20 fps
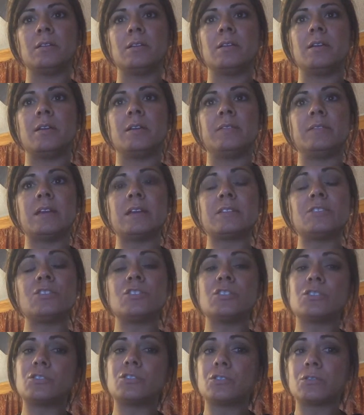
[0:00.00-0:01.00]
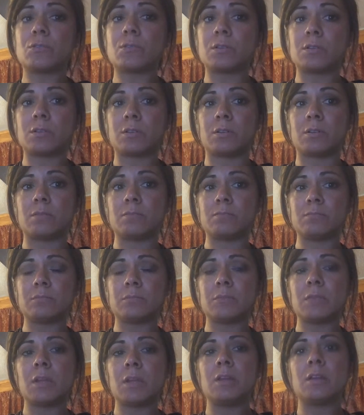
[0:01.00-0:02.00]
And that's just short-term.
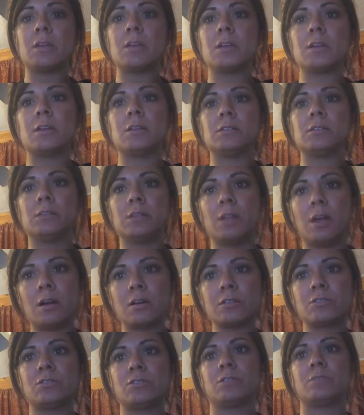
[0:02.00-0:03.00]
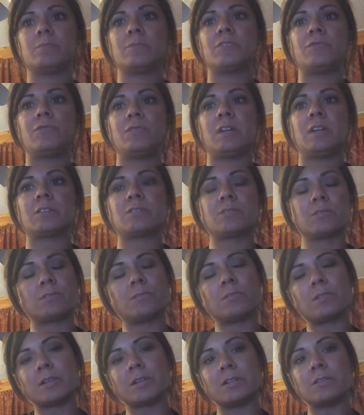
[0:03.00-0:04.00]
Long-term effects,
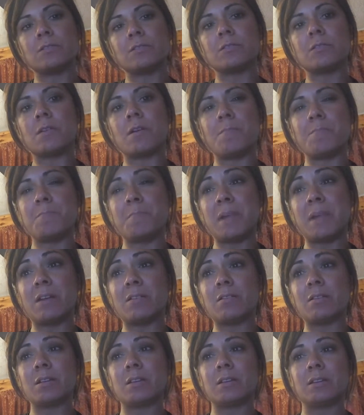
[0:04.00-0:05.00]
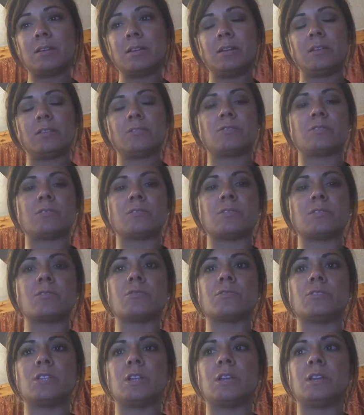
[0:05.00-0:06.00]
according to the American Cancer
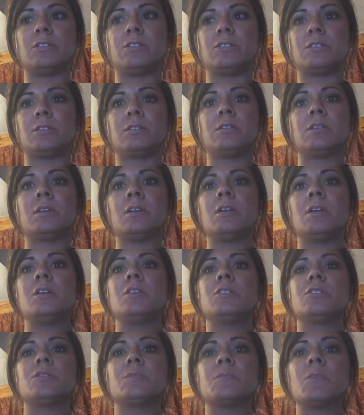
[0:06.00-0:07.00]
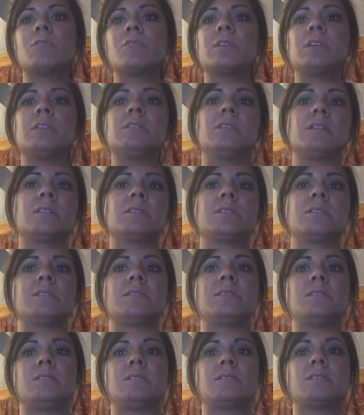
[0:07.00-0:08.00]
Association, smoking lung
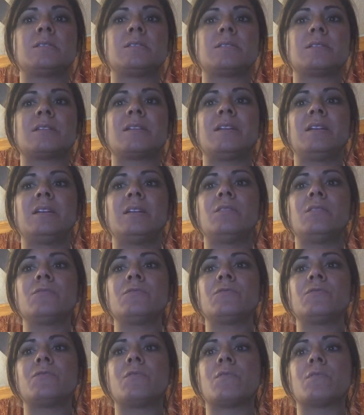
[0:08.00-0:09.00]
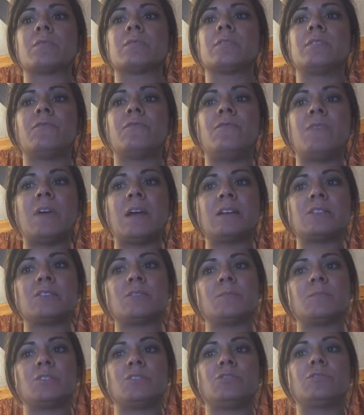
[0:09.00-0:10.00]
diseases account for the
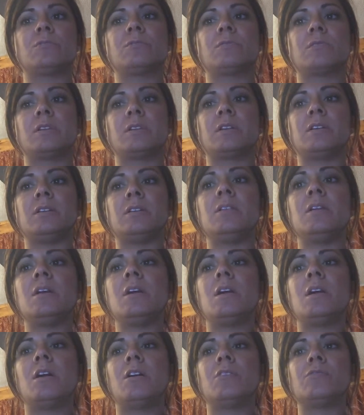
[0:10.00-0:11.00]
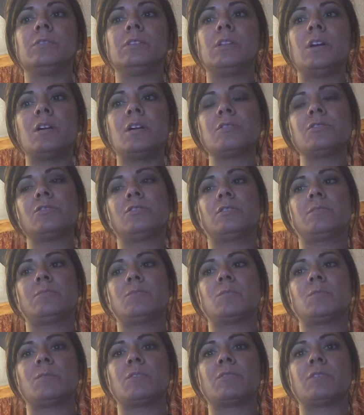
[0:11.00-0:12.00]
vast majority of long-term
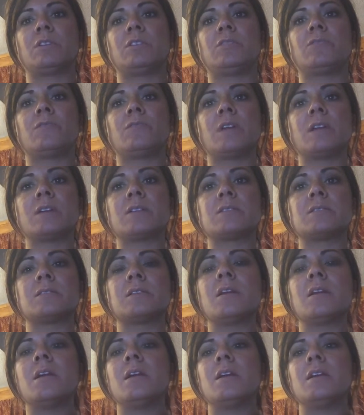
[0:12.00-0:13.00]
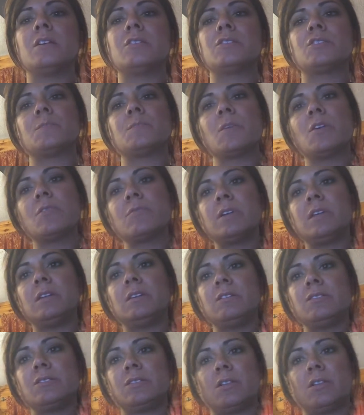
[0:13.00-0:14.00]
smoking effects, and
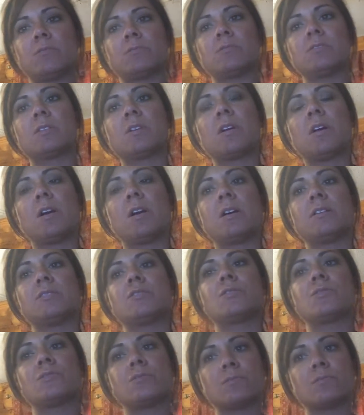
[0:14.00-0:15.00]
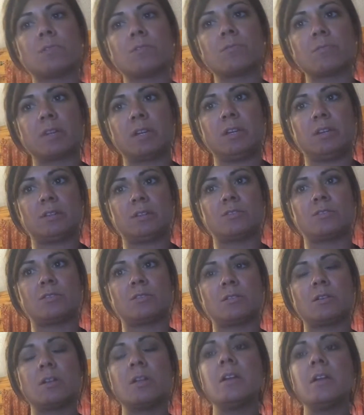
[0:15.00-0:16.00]
smoking is known to cause throat
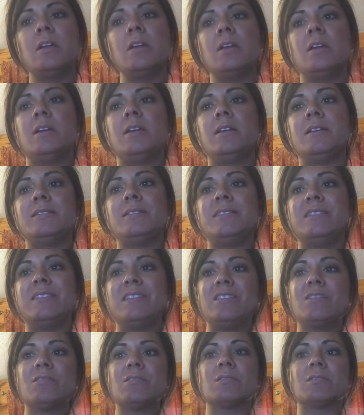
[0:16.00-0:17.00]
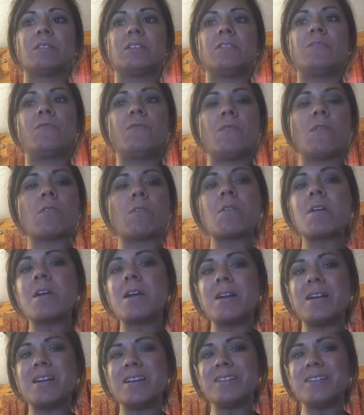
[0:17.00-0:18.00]
cancer. And nearly
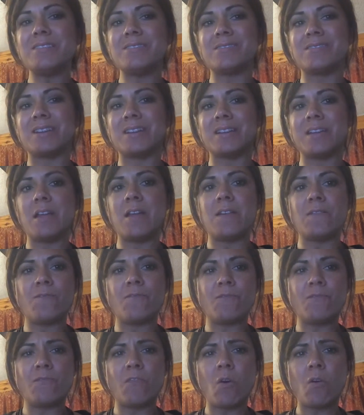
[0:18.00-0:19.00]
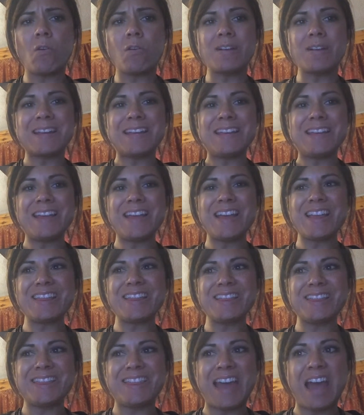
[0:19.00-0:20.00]

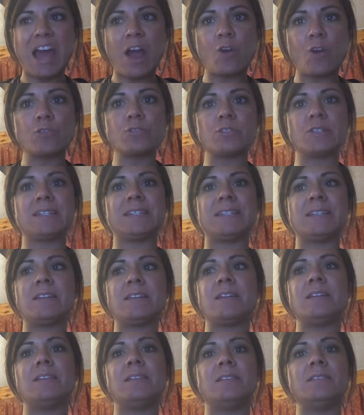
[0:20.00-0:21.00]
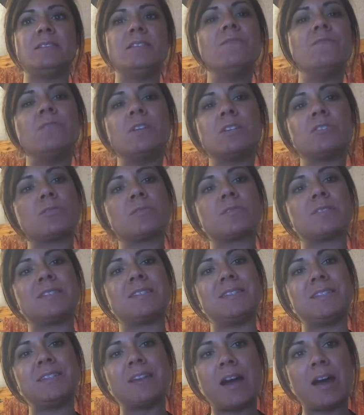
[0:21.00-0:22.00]
440,000 individuals
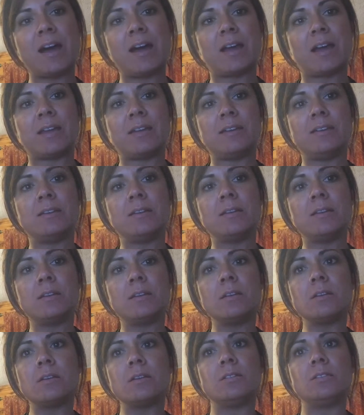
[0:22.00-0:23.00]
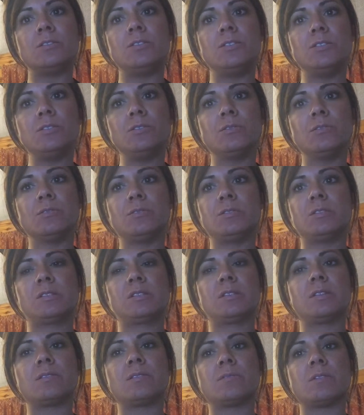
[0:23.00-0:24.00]
die due to
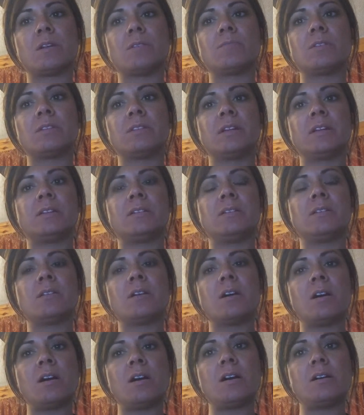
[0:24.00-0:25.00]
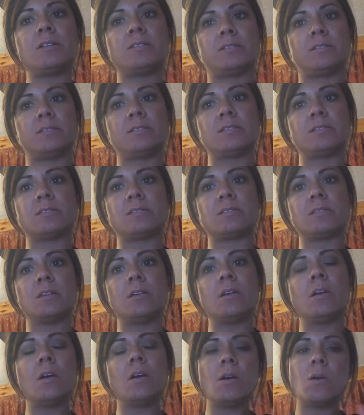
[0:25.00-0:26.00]
cigarette-related causes.
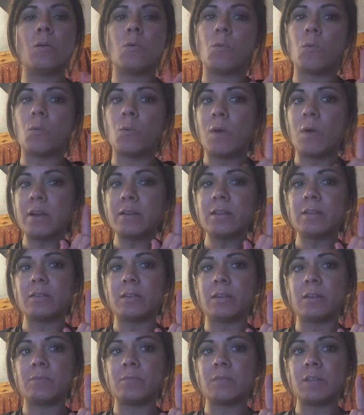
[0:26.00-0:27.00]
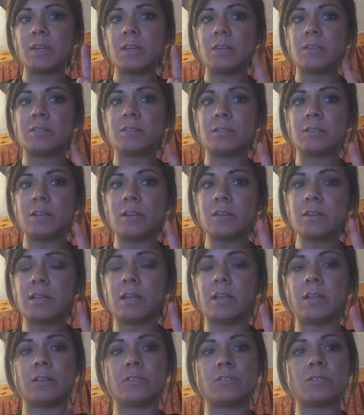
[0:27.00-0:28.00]
One of them is lung
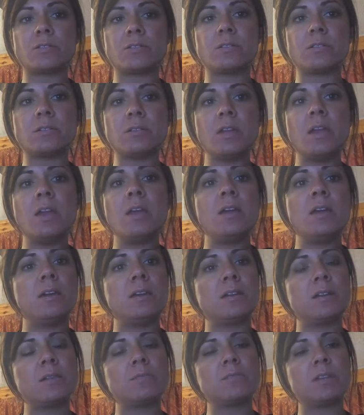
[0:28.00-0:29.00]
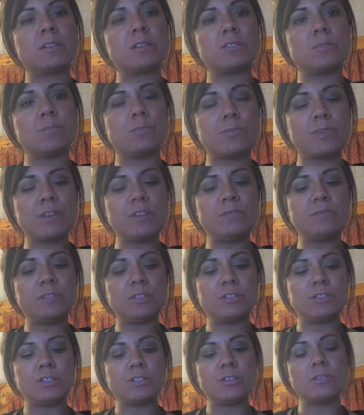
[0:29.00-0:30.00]
cancer, and I'd like to
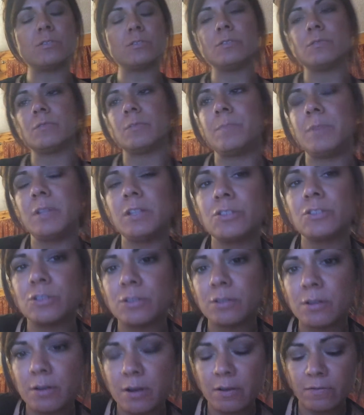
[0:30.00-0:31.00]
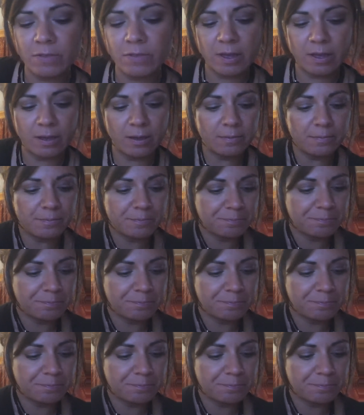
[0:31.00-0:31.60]
briefly show you a picture of that.